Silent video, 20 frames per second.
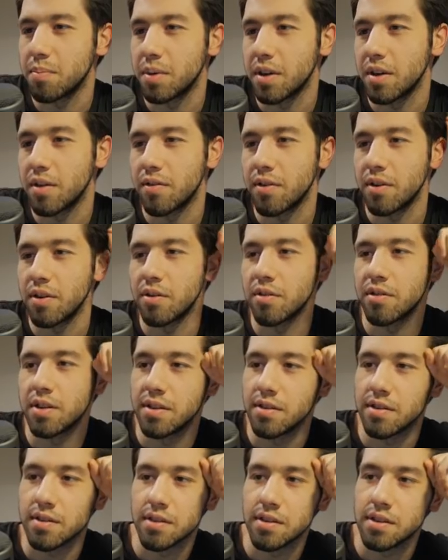into Peter for no
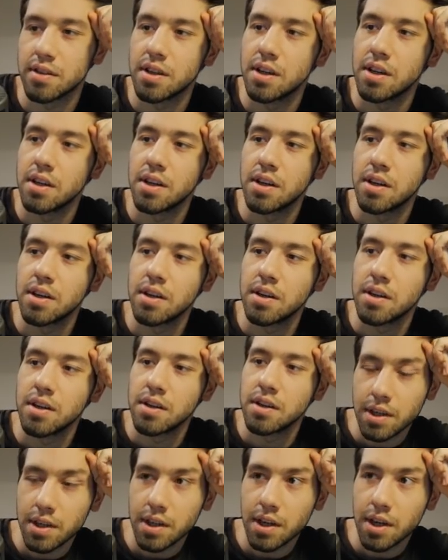reason.
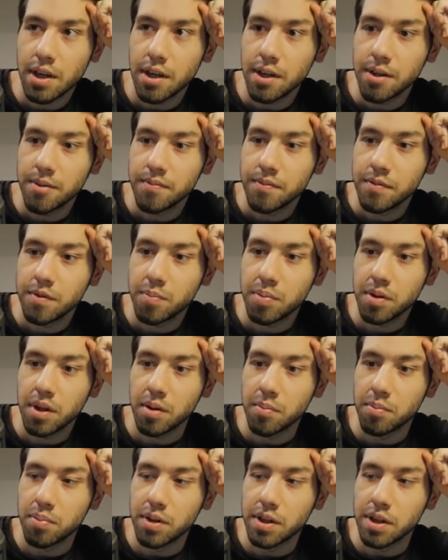Okay. It's
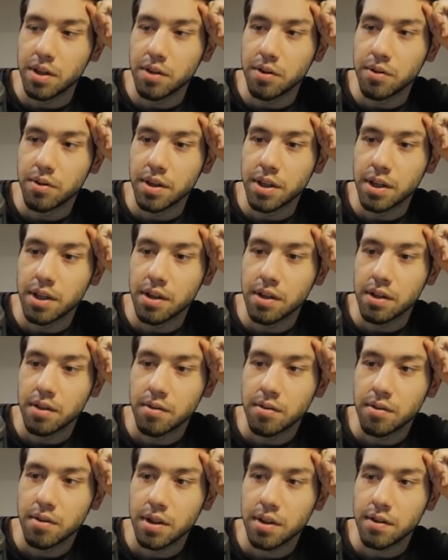playing pretty annoying.
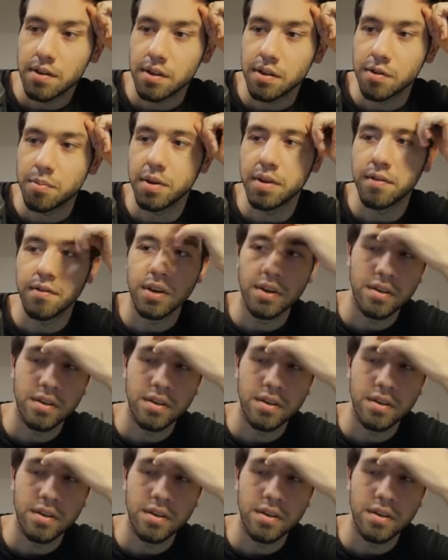Guess I'll just play